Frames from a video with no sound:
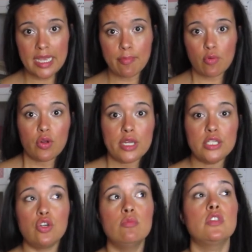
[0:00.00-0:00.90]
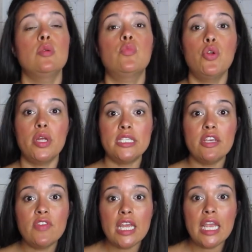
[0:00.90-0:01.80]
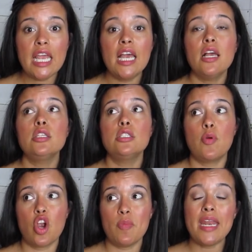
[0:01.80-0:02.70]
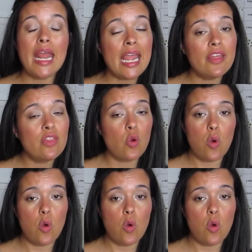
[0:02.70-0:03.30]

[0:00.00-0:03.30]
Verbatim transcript: April in terms of the productivity department and the